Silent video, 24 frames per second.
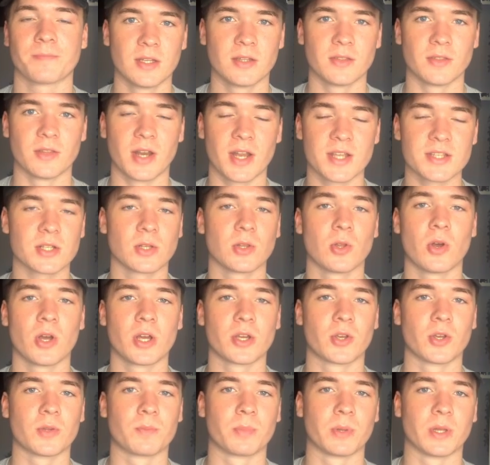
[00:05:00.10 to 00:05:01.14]
There is a lot
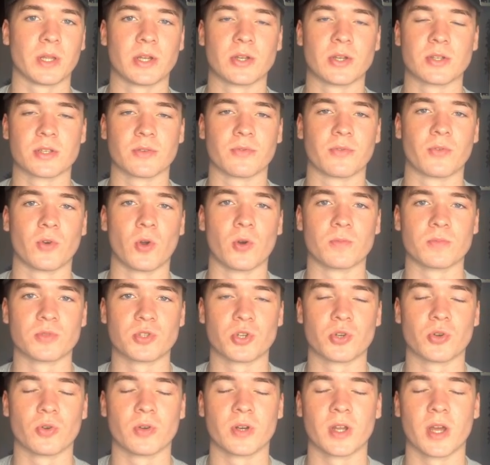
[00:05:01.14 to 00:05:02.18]
of good players from
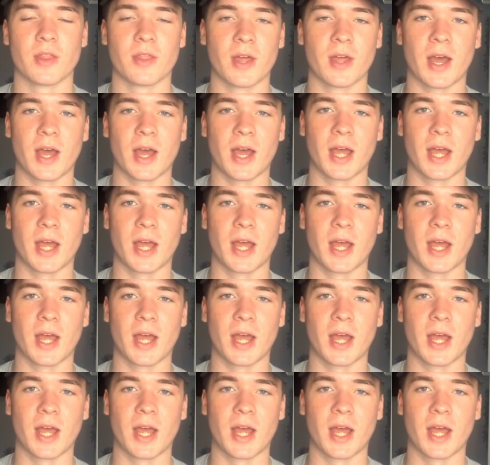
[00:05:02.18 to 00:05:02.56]
Girona that